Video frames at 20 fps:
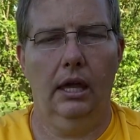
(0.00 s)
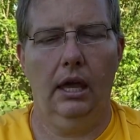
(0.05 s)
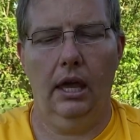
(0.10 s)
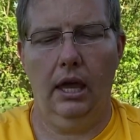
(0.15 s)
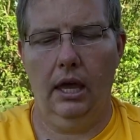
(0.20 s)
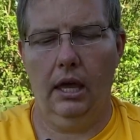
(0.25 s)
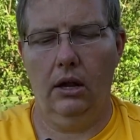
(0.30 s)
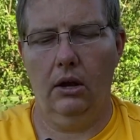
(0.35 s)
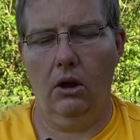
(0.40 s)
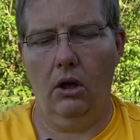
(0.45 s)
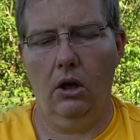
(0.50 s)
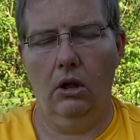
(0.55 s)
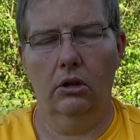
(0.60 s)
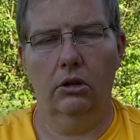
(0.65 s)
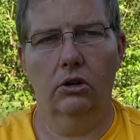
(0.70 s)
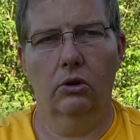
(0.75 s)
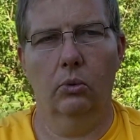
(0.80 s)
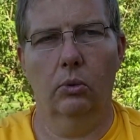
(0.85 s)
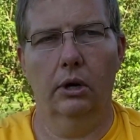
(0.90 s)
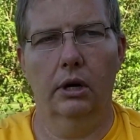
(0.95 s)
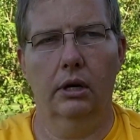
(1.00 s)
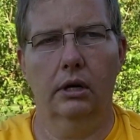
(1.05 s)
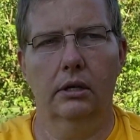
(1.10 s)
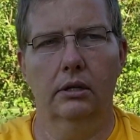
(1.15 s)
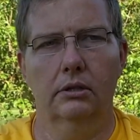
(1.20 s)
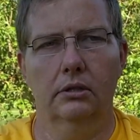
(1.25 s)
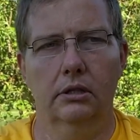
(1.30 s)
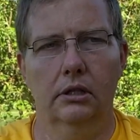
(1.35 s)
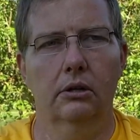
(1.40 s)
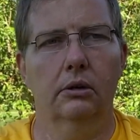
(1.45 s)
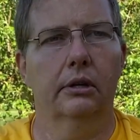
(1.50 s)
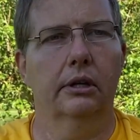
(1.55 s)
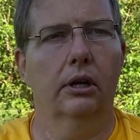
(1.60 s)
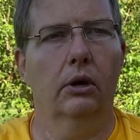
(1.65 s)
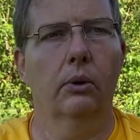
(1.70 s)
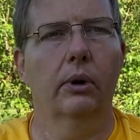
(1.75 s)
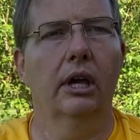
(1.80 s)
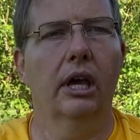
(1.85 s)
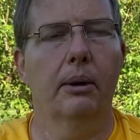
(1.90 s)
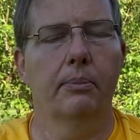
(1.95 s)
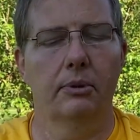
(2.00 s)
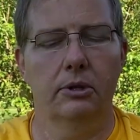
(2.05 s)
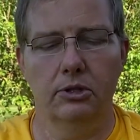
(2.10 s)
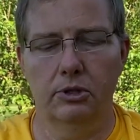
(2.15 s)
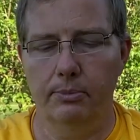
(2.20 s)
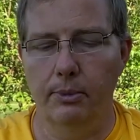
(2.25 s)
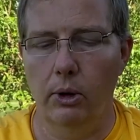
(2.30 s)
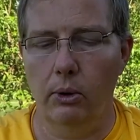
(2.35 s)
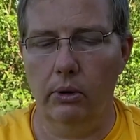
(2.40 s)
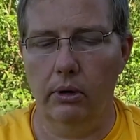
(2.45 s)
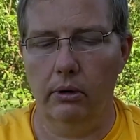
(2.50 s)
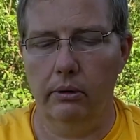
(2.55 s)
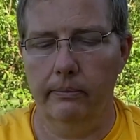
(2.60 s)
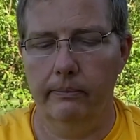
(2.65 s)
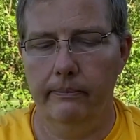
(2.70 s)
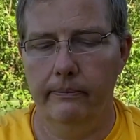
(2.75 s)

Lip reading: And all your work is literally going up in smoke.